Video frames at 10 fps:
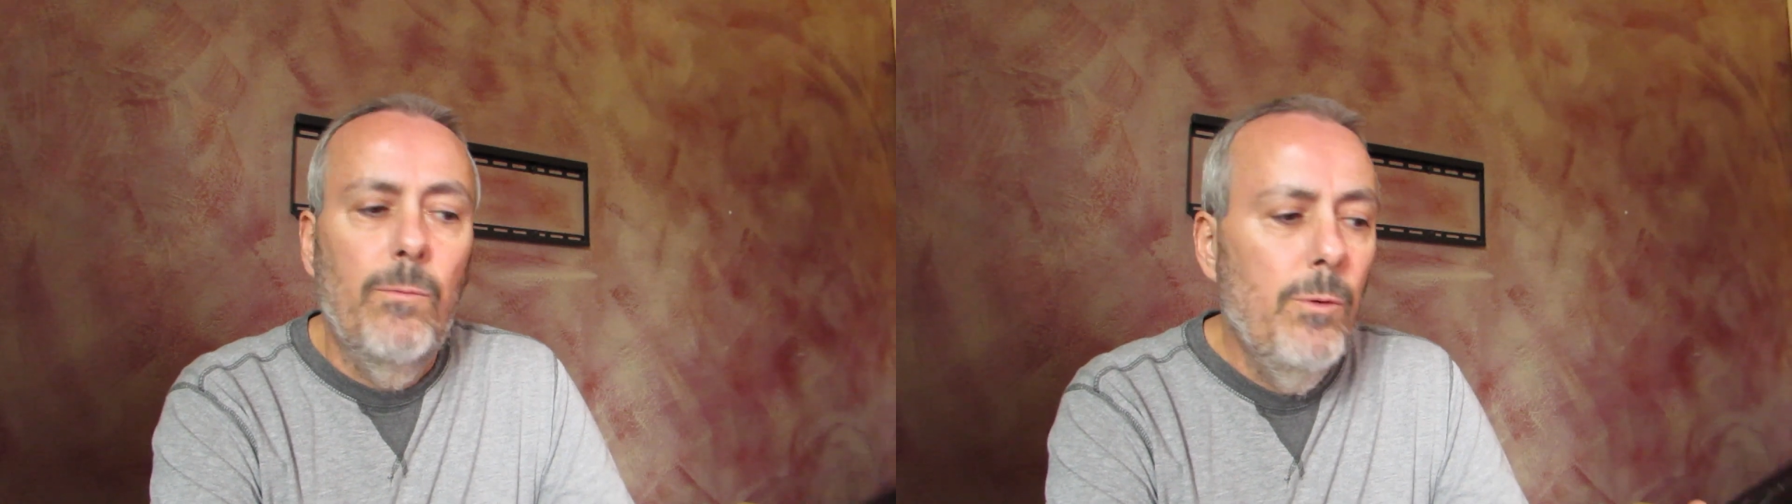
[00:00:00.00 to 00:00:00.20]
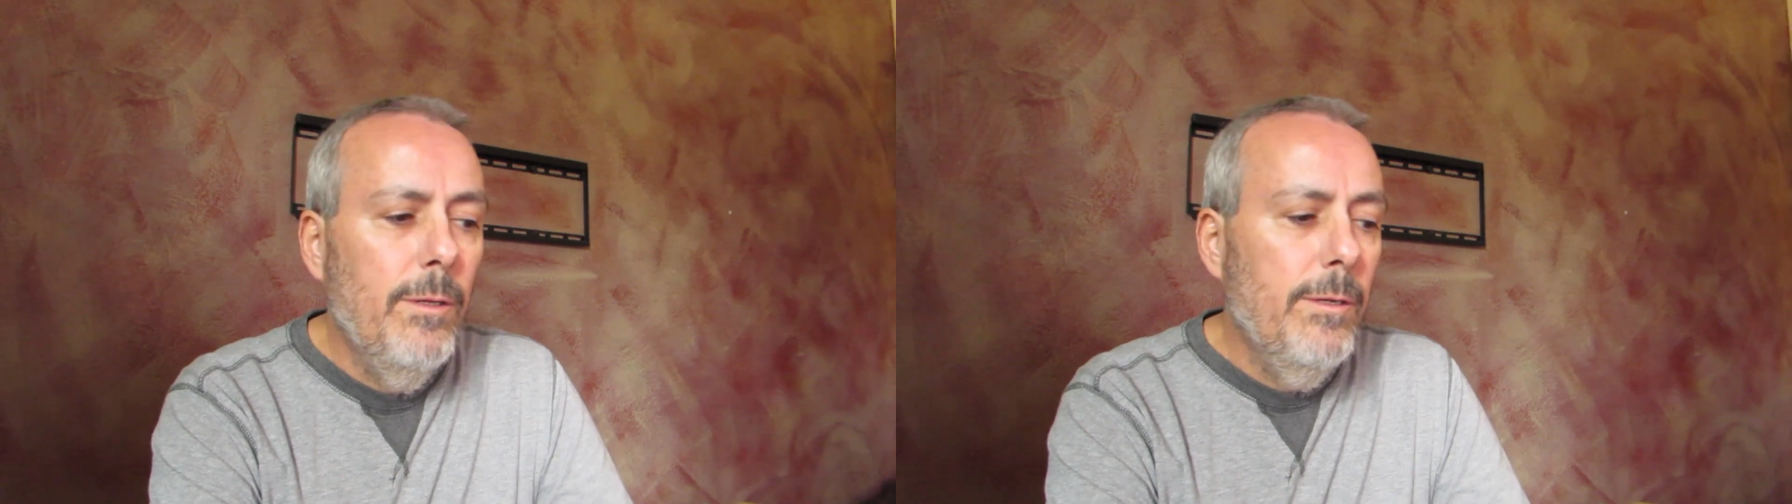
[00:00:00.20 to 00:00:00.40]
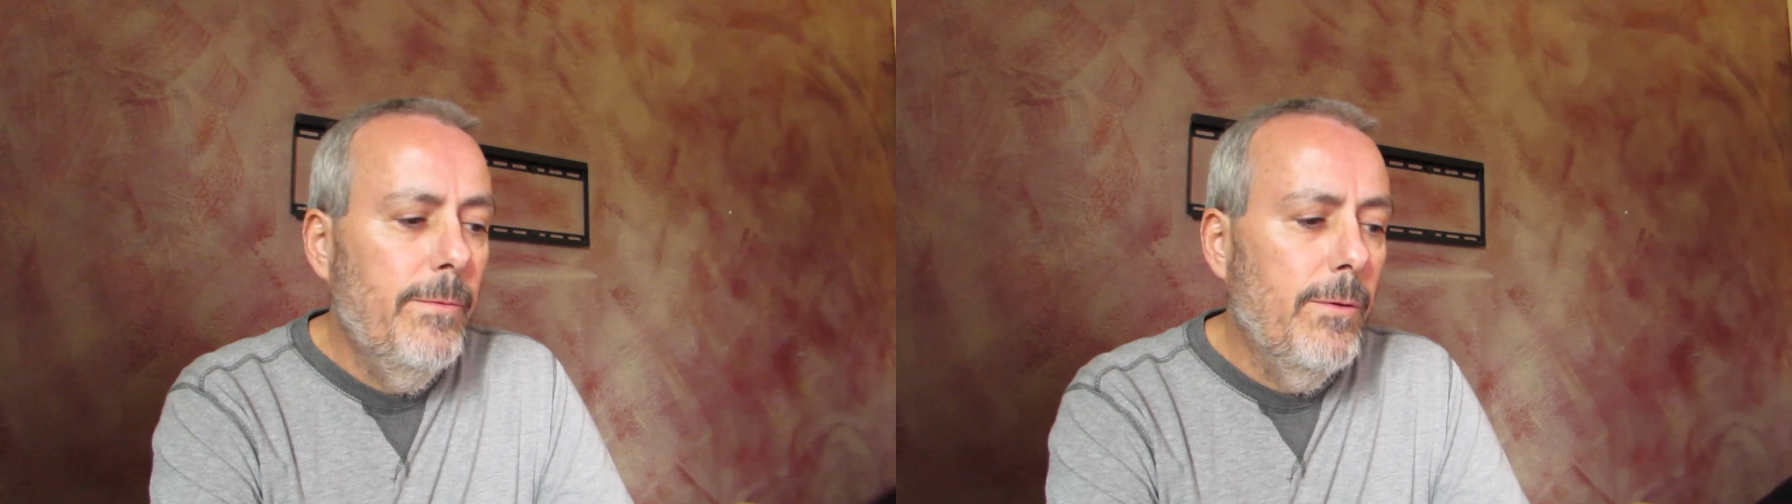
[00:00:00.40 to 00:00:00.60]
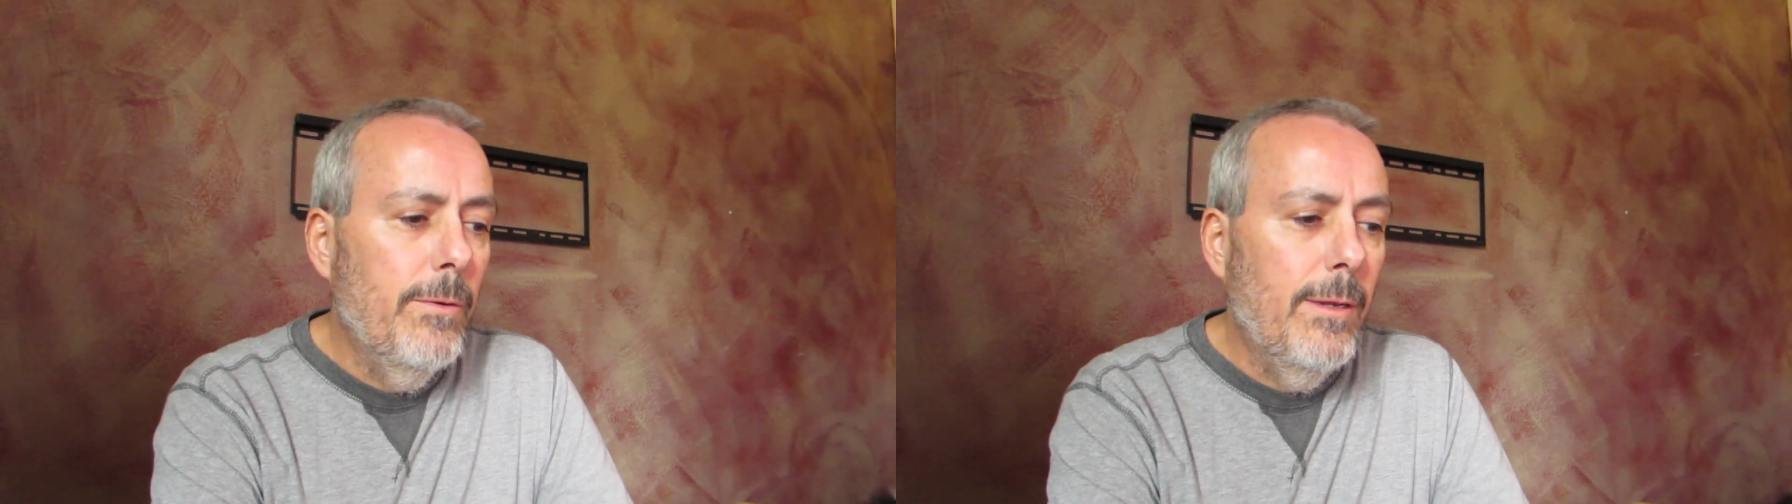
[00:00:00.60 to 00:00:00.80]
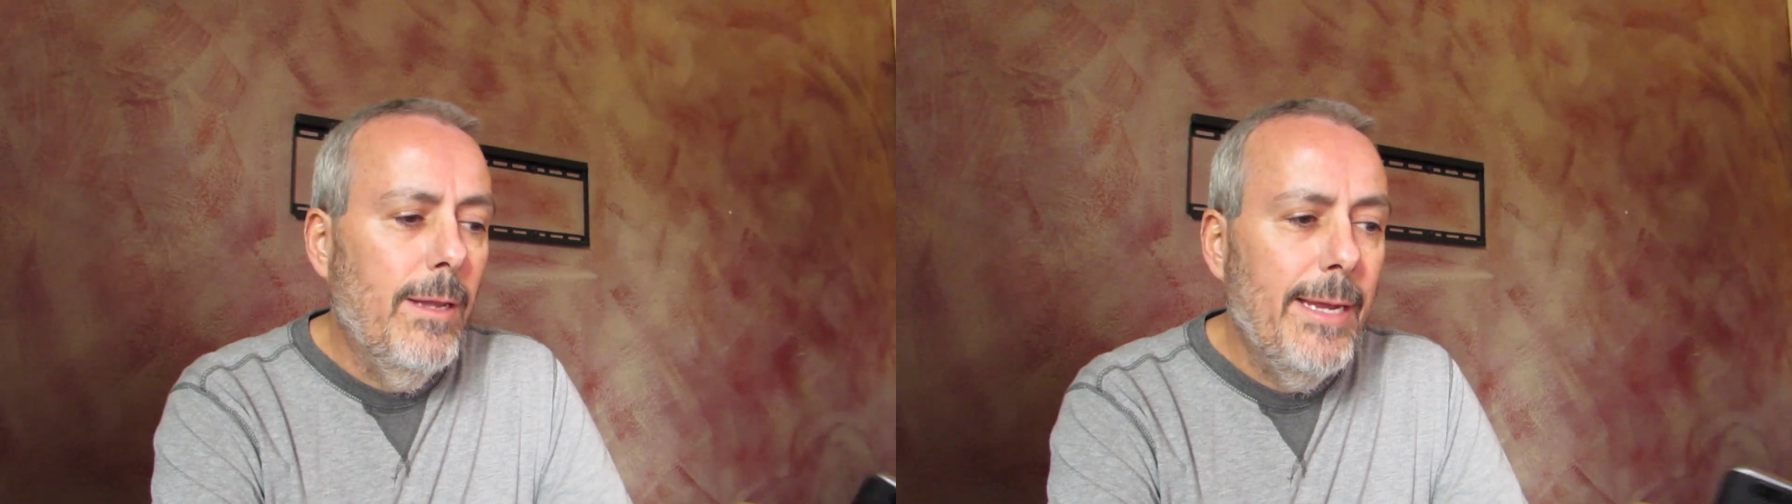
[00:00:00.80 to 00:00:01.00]
really good
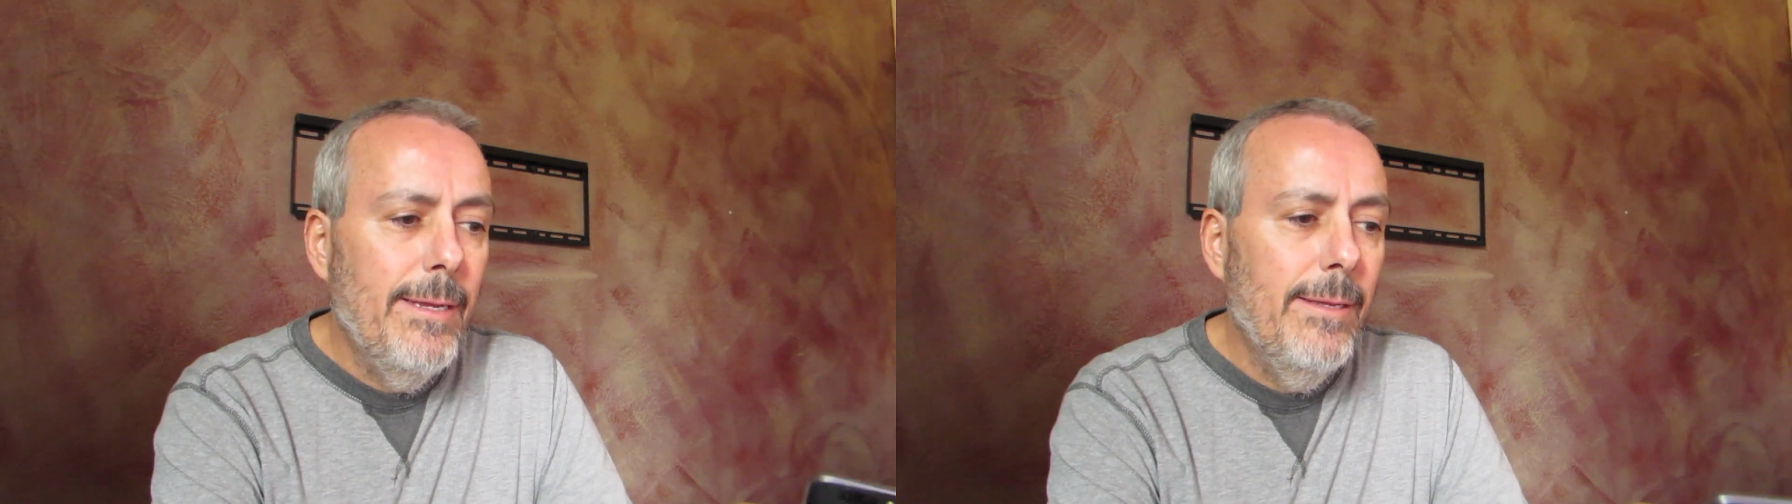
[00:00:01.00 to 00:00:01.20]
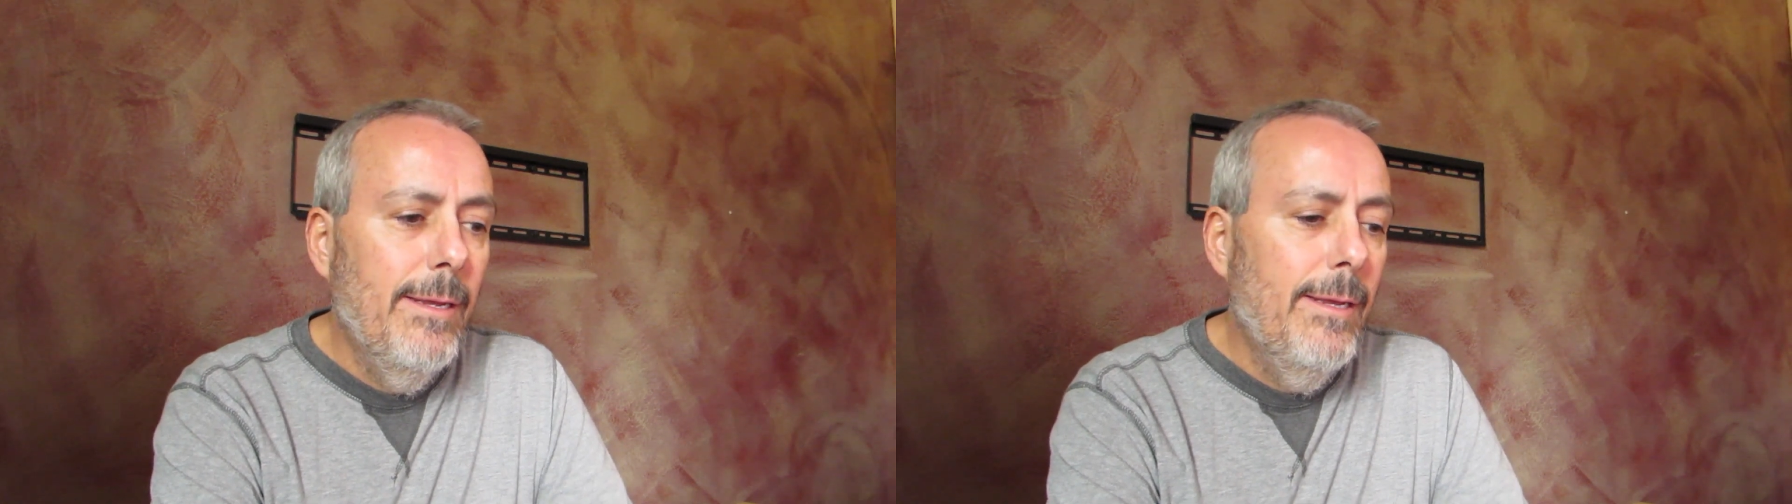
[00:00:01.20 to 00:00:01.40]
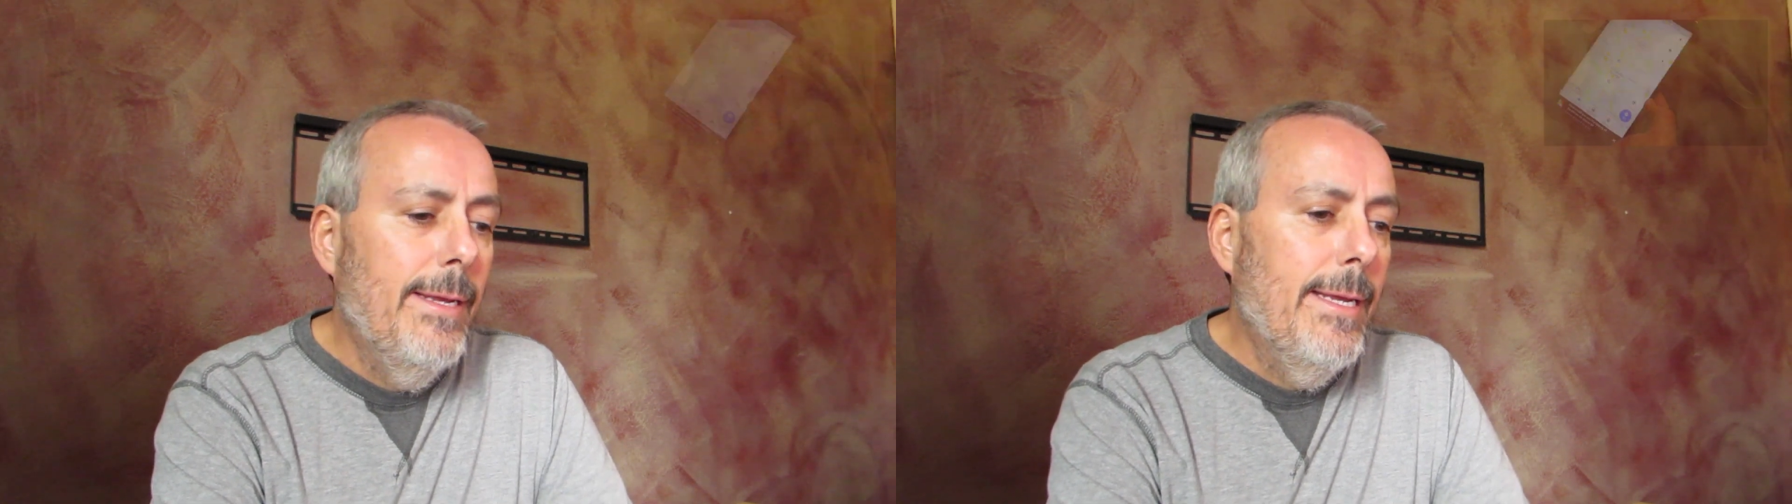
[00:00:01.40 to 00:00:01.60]
phone. I like it.